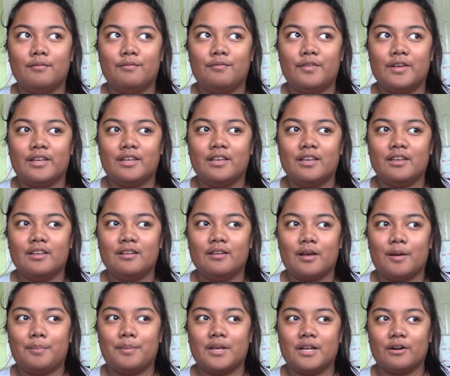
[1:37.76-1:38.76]
Vicky
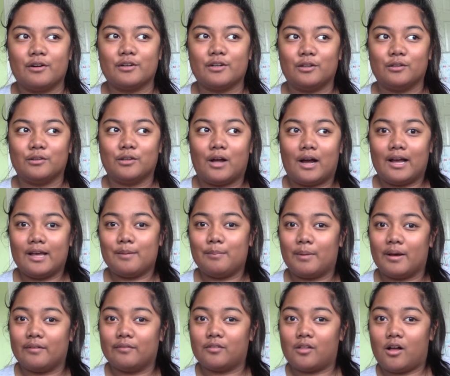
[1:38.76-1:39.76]
appeared a lot in
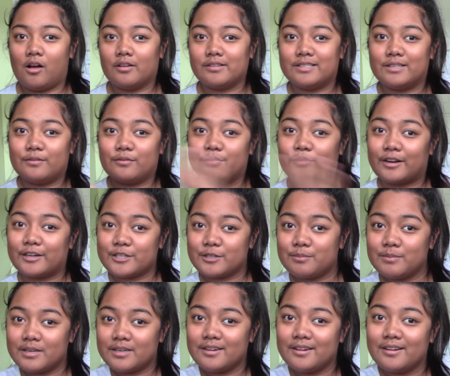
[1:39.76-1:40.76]
my vlogs in
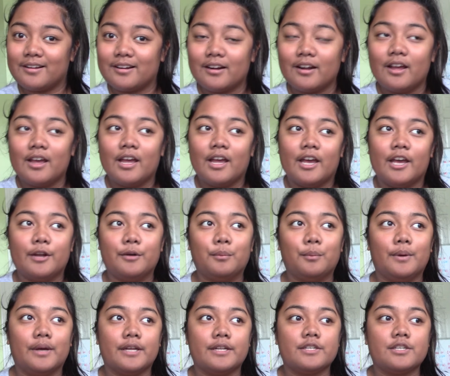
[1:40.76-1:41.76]
freshman year in
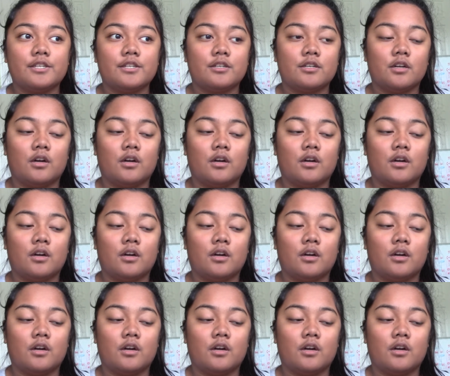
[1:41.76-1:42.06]
which